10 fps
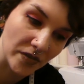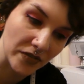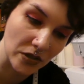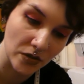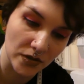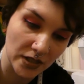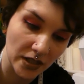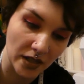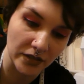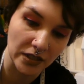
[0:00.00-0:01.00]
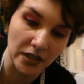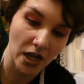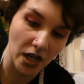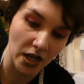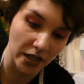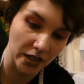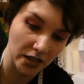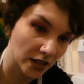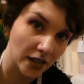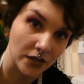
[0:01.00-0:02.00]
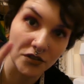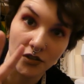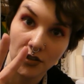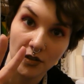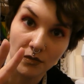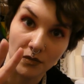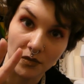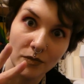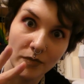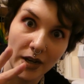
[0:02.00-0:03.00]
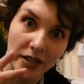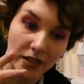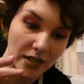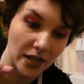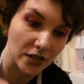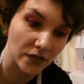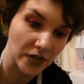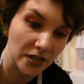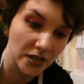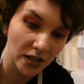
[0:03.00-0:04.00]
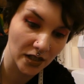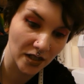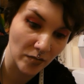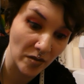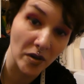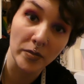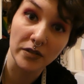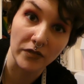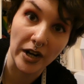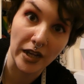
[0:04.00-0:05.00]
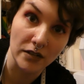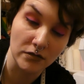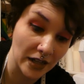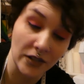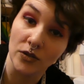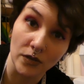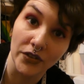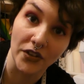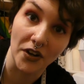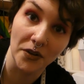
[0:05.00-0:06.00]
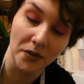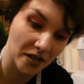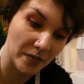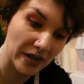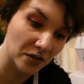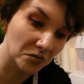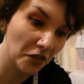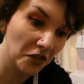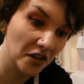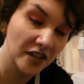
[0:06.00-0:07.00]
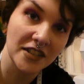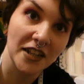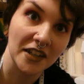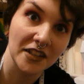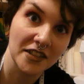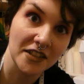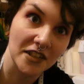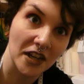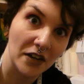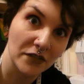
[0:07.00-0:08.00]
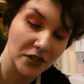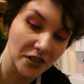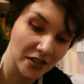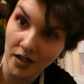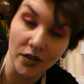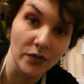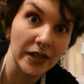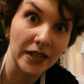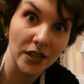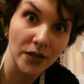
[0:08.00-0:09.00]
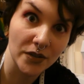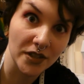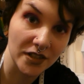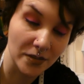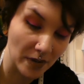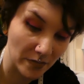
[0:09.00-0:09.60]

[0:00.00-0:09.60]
of the corset cover, I had two minor catastrophes. My bobbin ran out, and also about 30 seconds after I reloaded my